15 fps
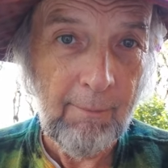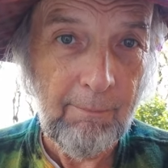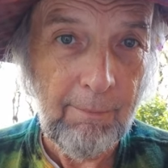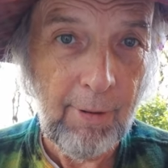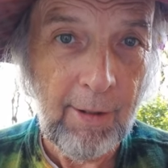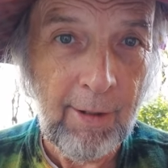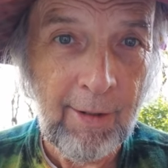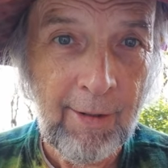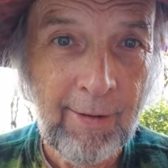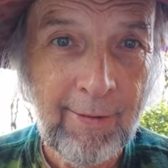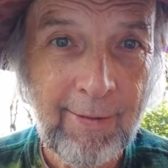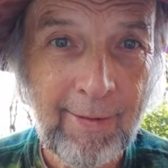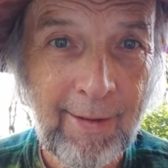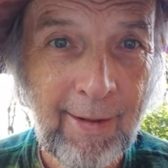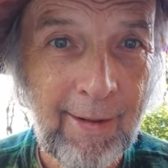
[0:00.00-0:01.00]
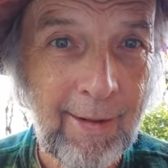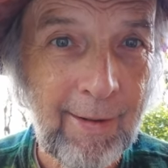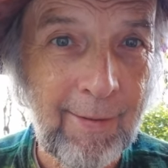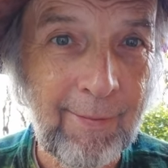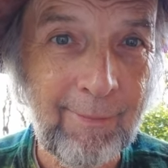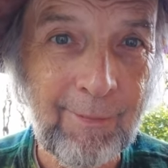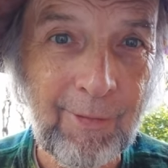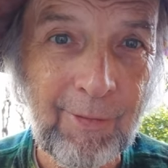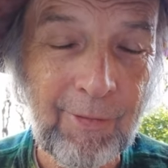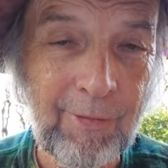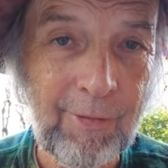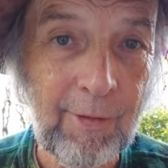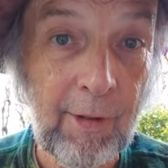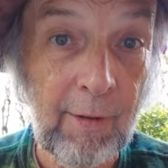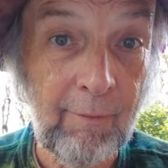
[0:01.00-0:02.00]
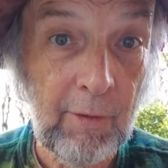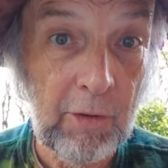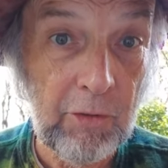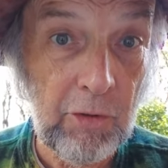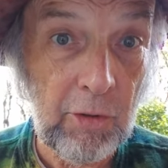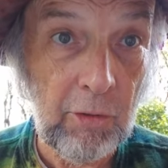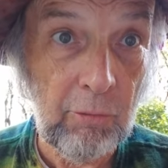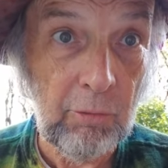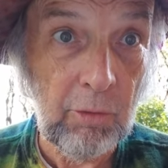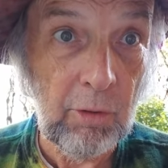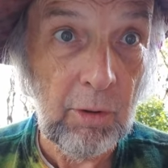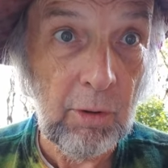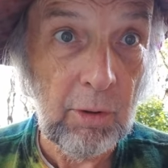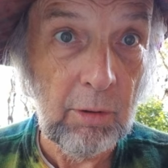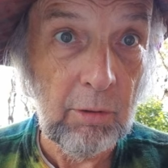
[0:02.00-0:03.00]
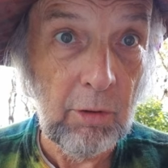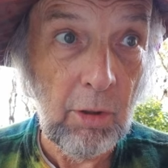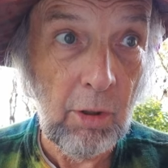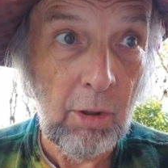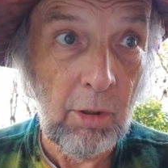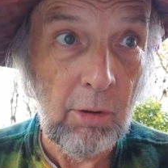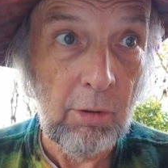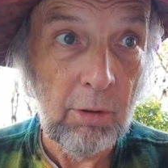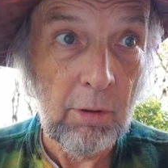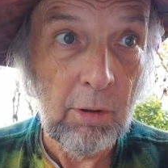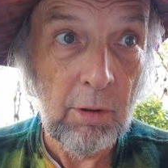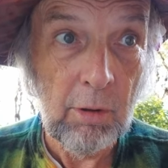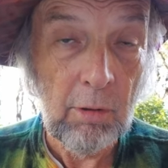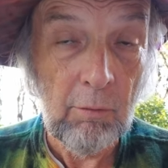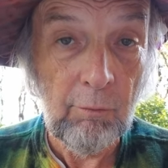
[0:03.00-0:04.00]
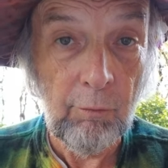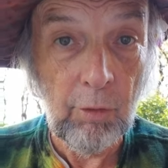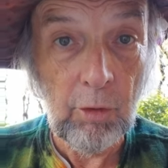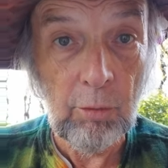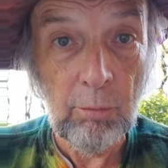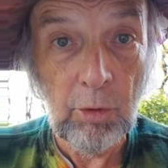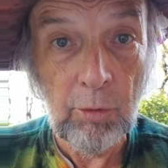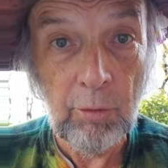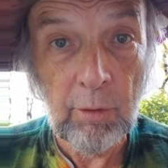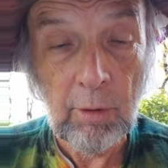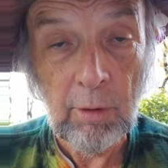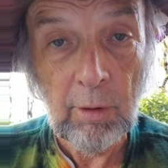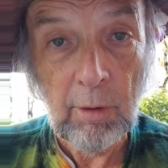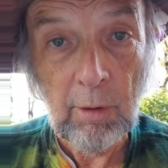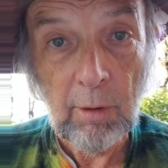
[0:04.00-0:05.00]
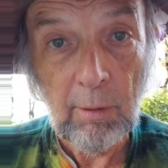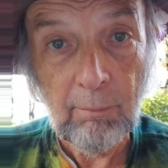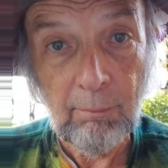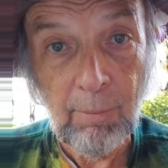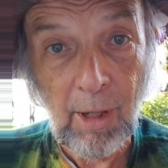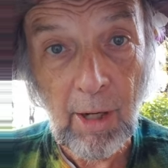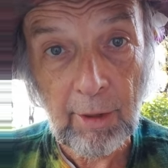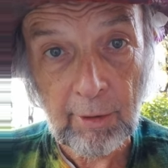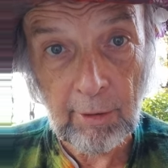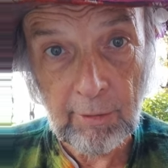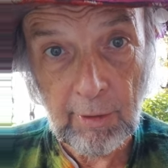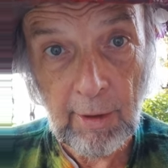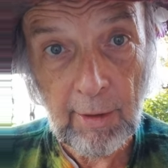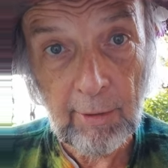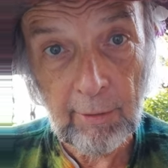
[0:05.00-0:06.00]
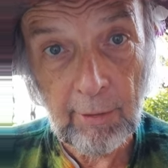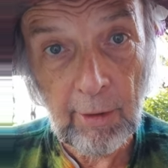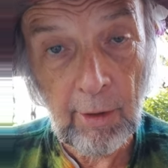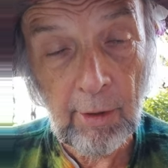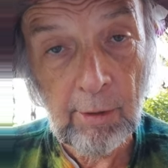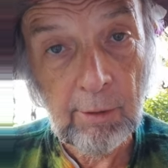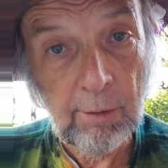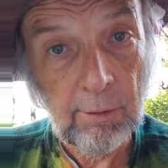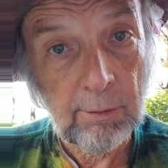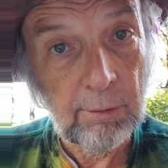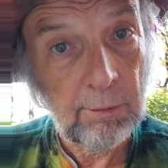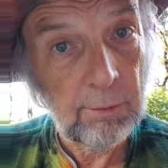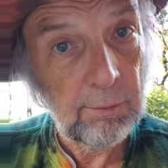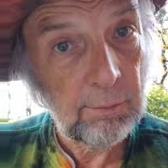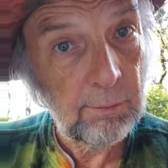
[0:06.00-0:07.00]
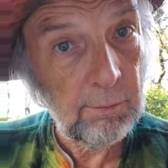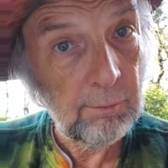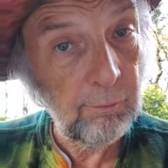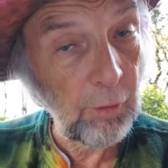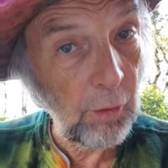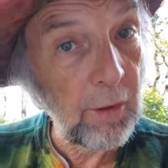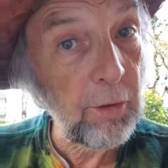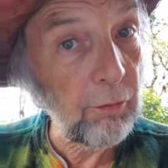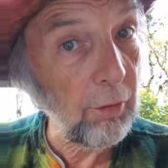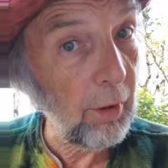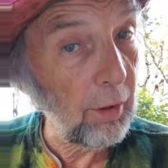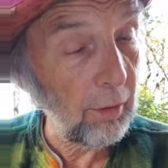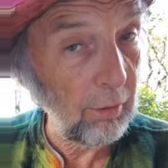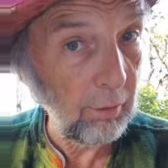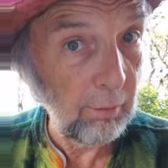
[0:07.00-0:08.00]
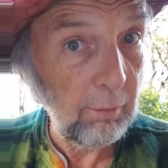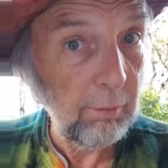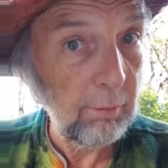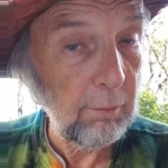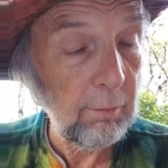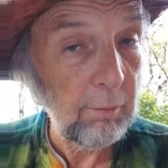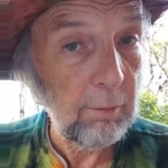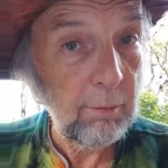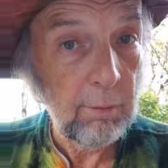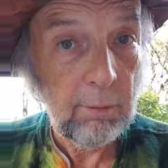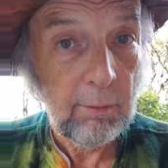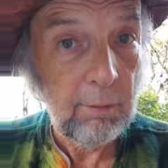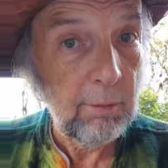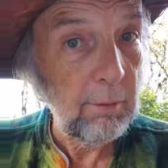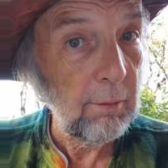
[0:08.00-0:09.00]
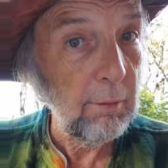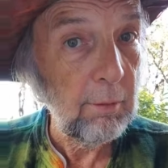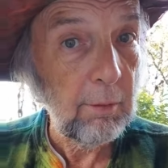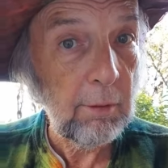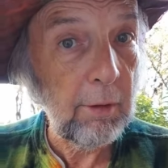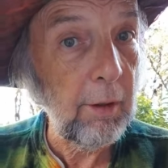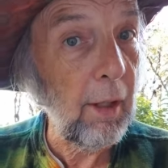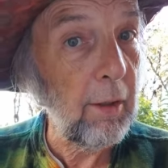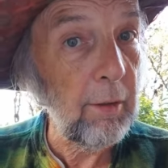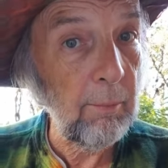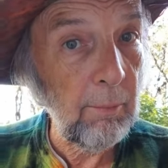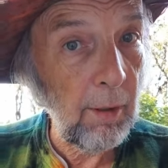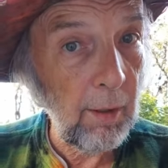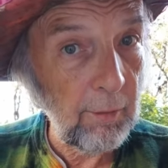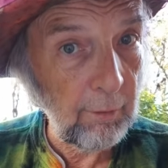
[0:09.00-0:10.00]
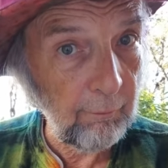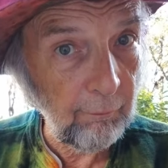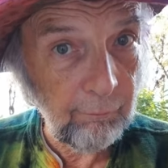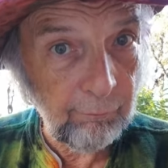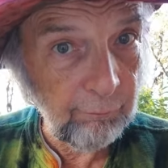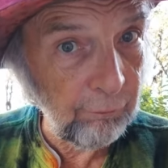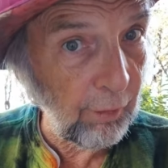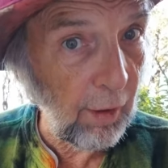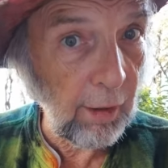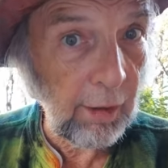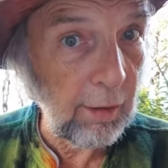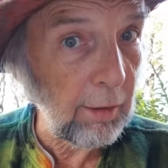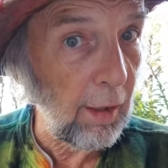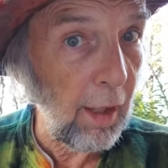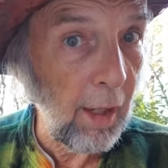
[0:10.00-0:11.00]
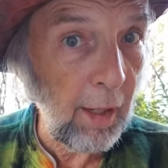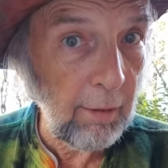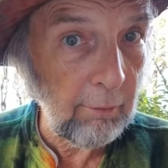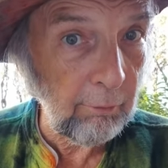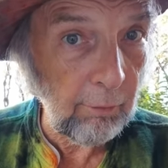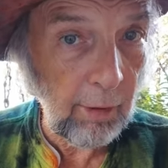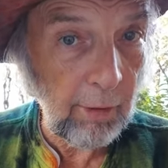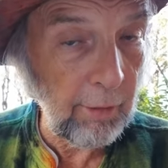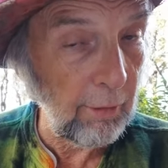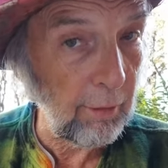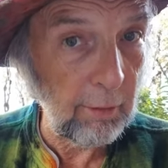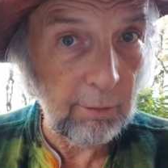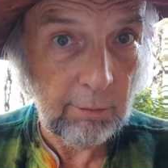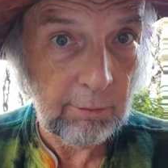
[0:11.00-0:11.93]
party animals of antiquity, yeah. Full moon bacchanalia, very Greek. Get out of your mind and fuck a lot while you're